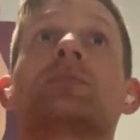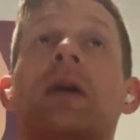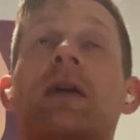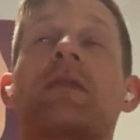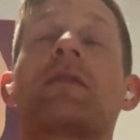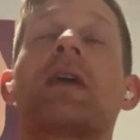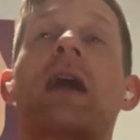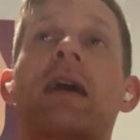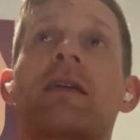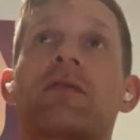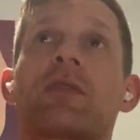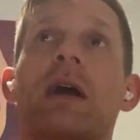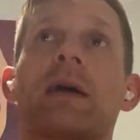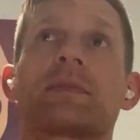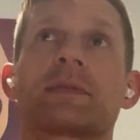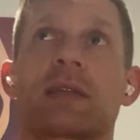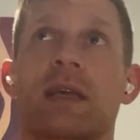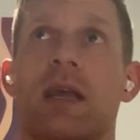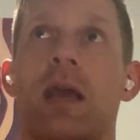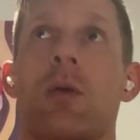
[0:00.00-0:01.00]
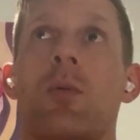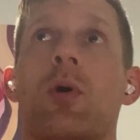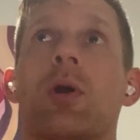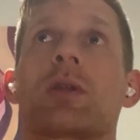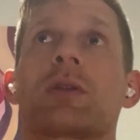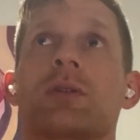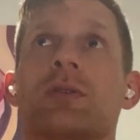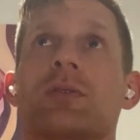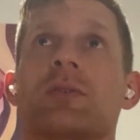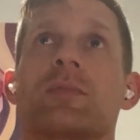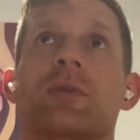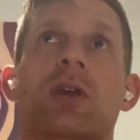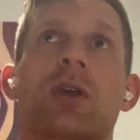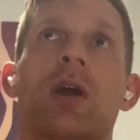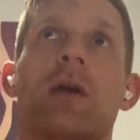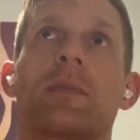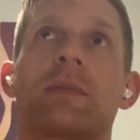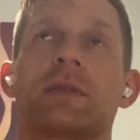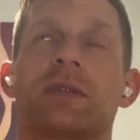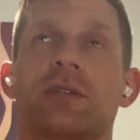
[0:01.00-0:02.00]
my five reps like I want to do them in
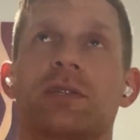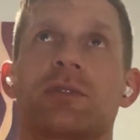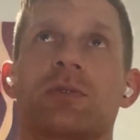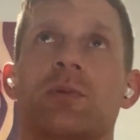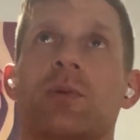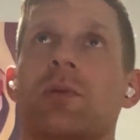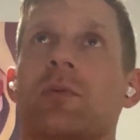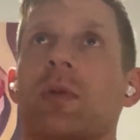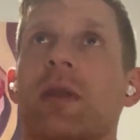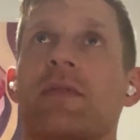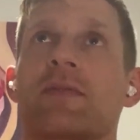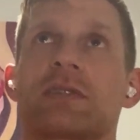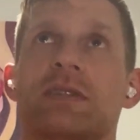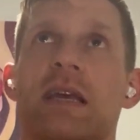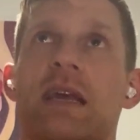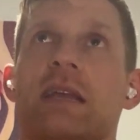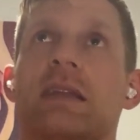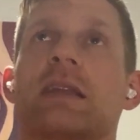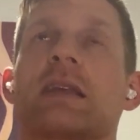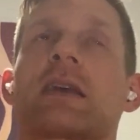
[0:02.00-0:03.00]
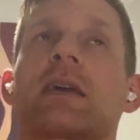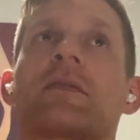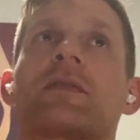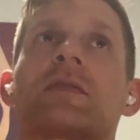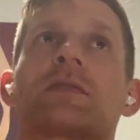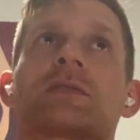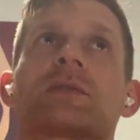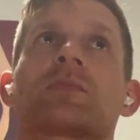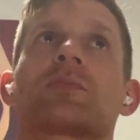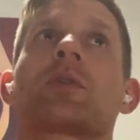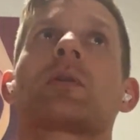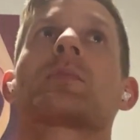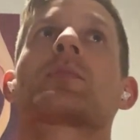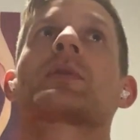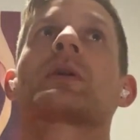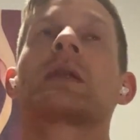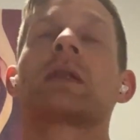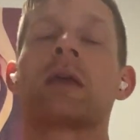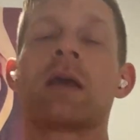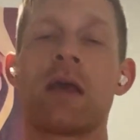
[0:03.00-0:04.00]
competition with whatever technique I feel is
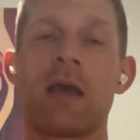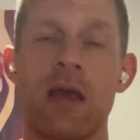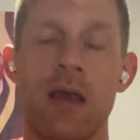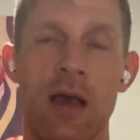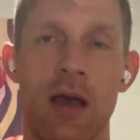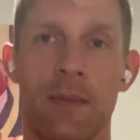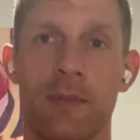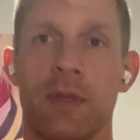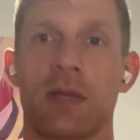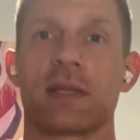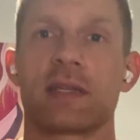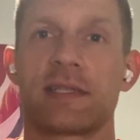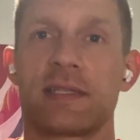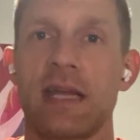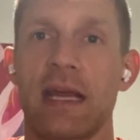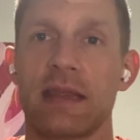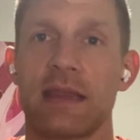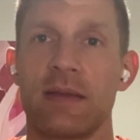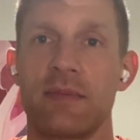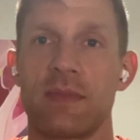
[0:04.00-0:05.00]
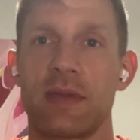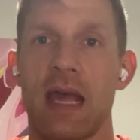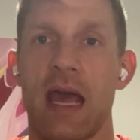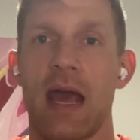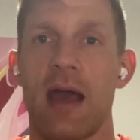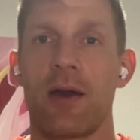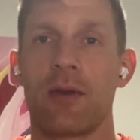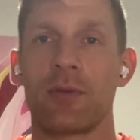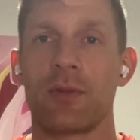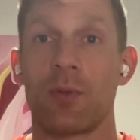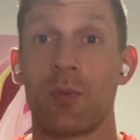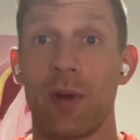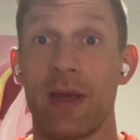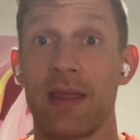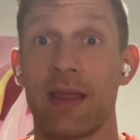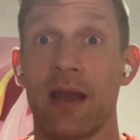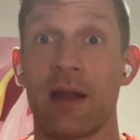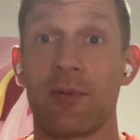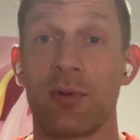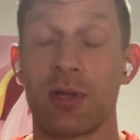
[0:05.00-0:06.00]
appropriate. I'm going to set them down the way
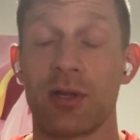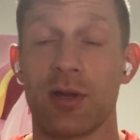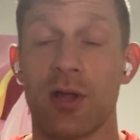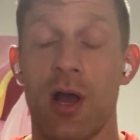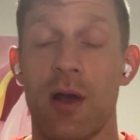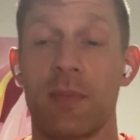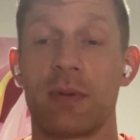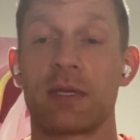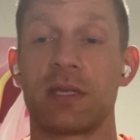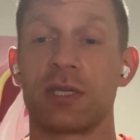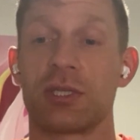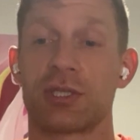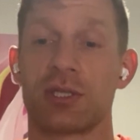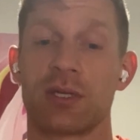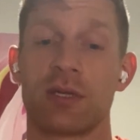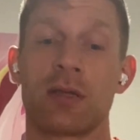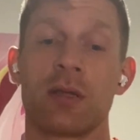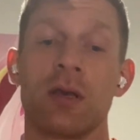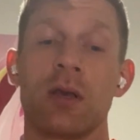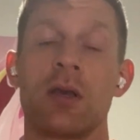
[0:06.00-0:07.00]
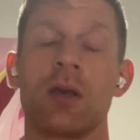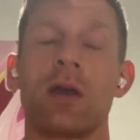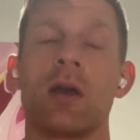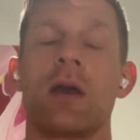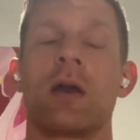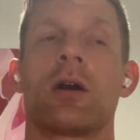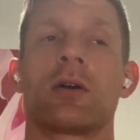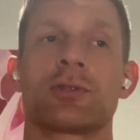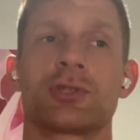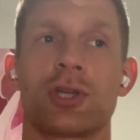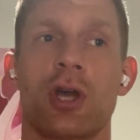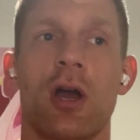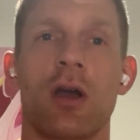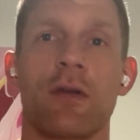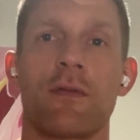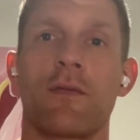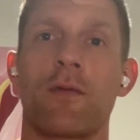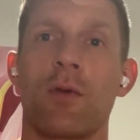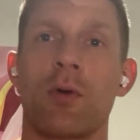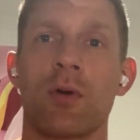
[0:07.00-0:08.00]
that I will in competition. I'll
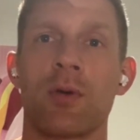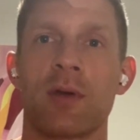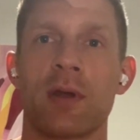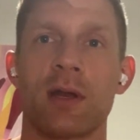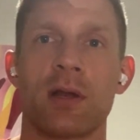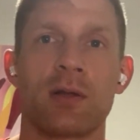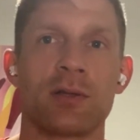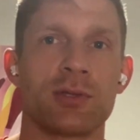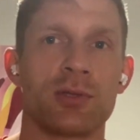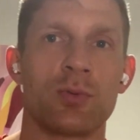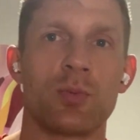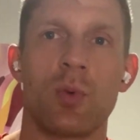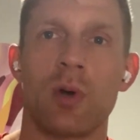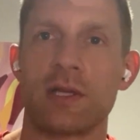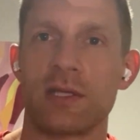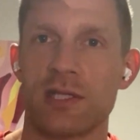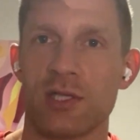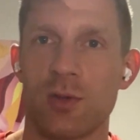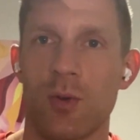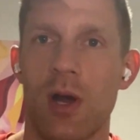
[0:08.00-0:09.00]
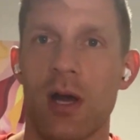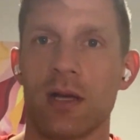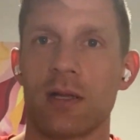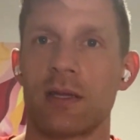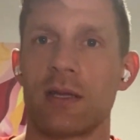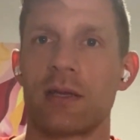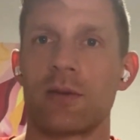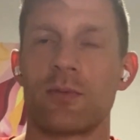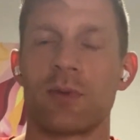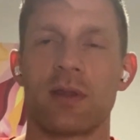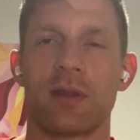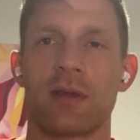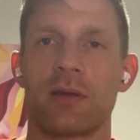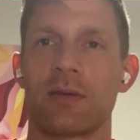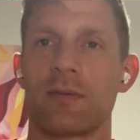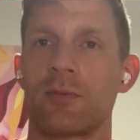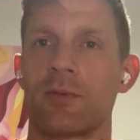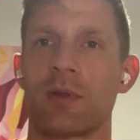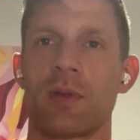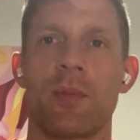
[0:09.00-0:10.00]
jog forward and I'll do one squat clean with
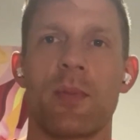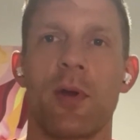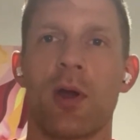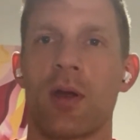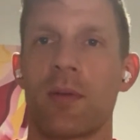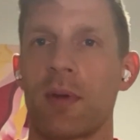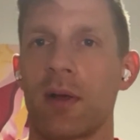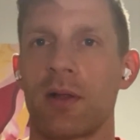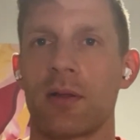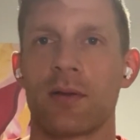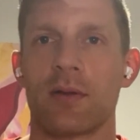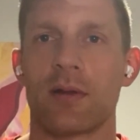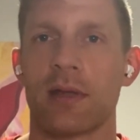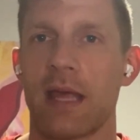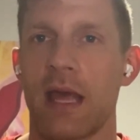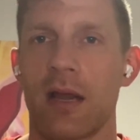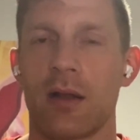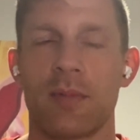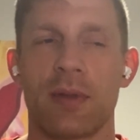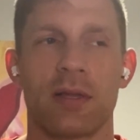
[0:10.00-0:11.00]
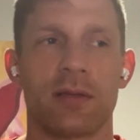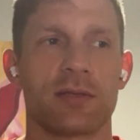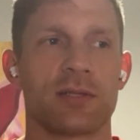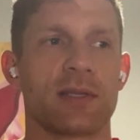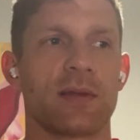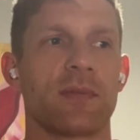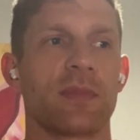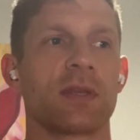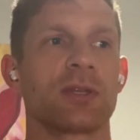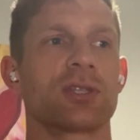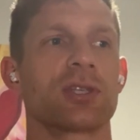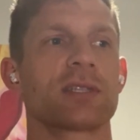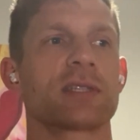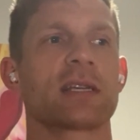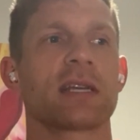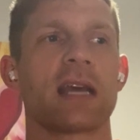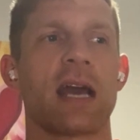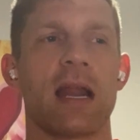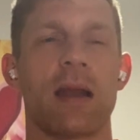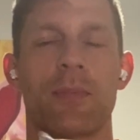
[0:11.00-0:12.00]
a barbell or a kettlebell or something, just
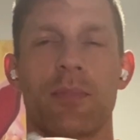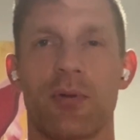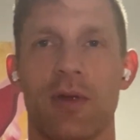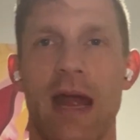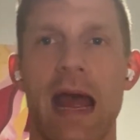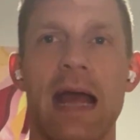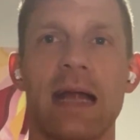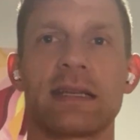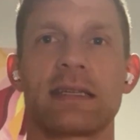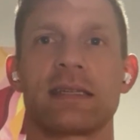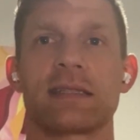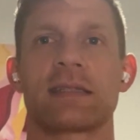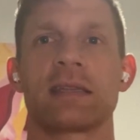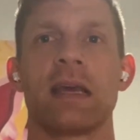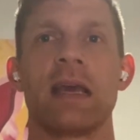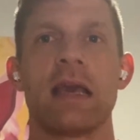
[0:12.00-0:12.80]
to kind of practice